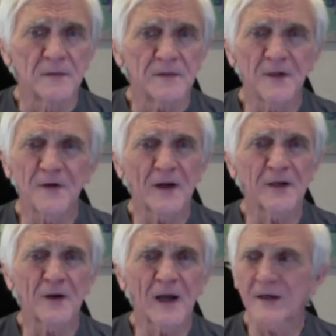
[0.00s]
You know, I,
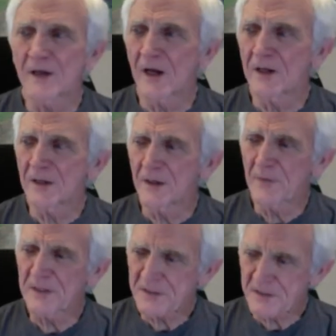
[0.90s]
I, I
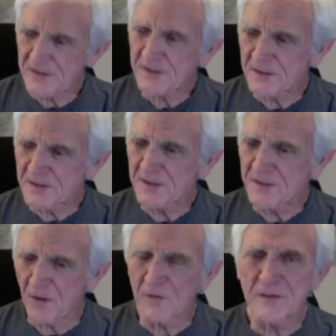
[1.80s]
my sense is he's
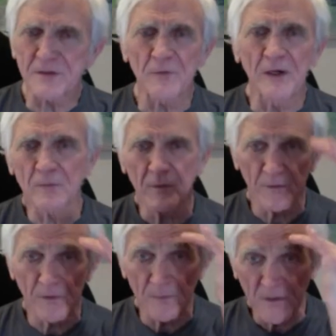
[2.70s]
always around,
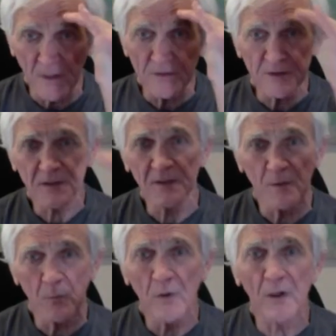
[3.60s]
whether I'm consciously
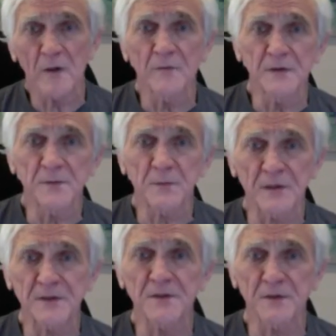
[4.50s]
aware of his
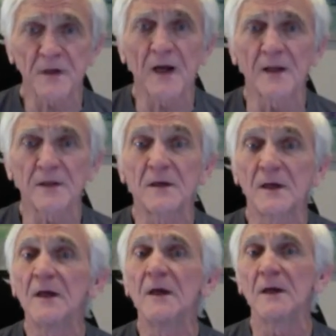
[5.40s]
presence or not,
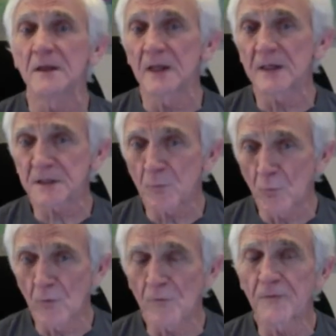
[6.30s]
and that's
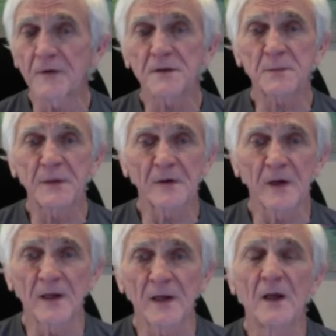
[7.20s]
wolf
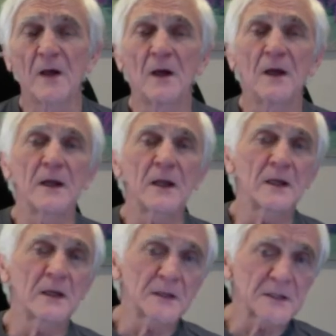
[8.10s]
spirit.
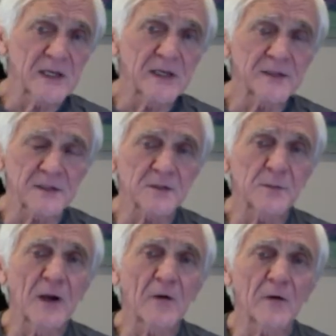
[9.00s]
And in this case, it's a
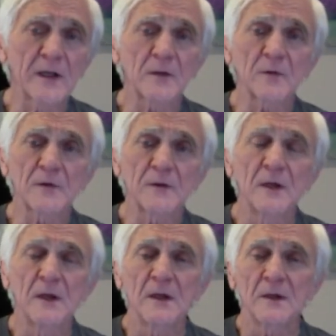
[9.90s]
power animal.
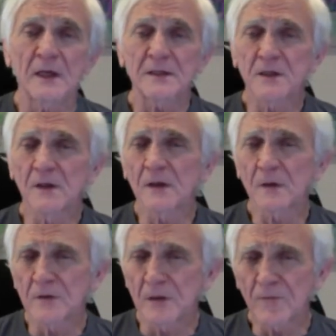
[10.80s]
That's a
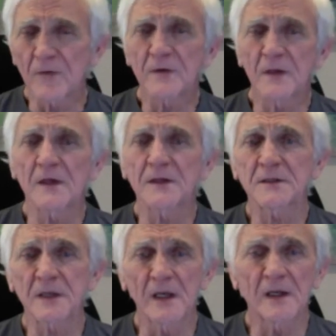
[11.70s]
little different than, let's
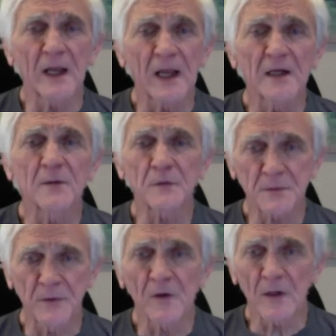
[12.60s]
say, an animal
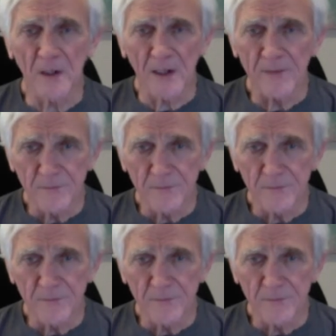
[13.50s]
spirit guide.